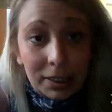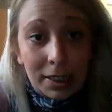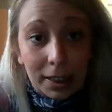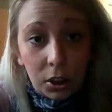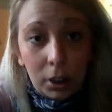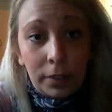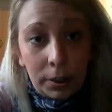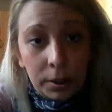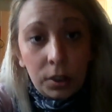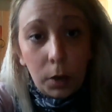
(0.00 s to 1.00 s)
is actually
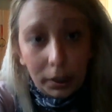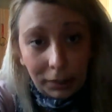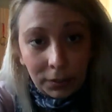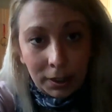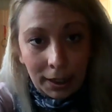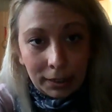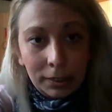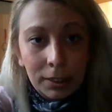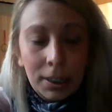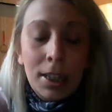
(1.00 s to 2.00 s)
very instructive in that.
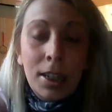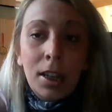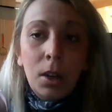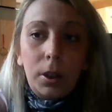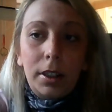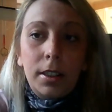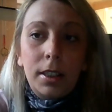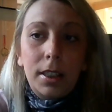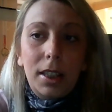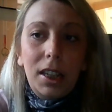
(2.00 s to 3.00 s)
Whereas